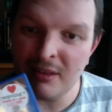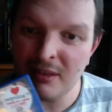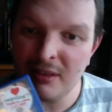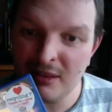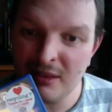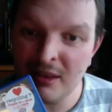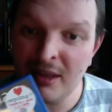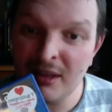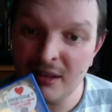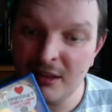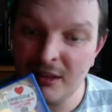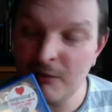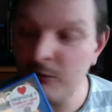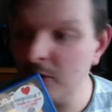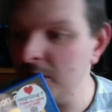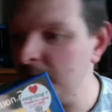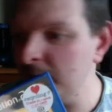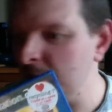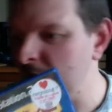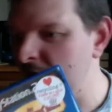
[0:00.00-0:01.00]
They did
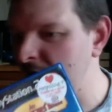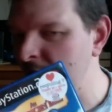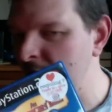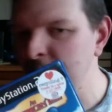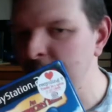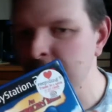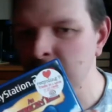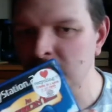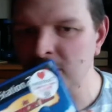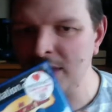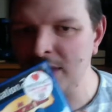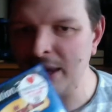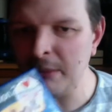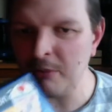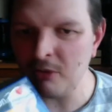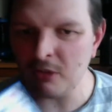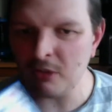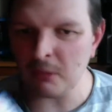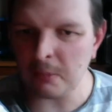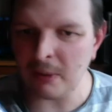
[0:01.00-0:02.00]
one of the most infamous
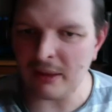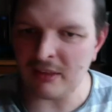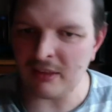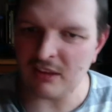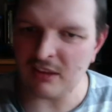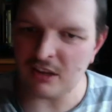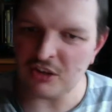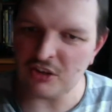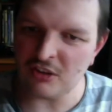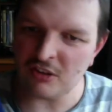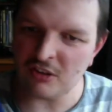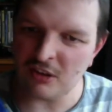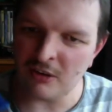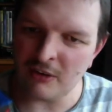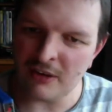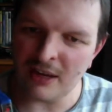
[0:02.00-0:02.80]
games on the PlayStation 2,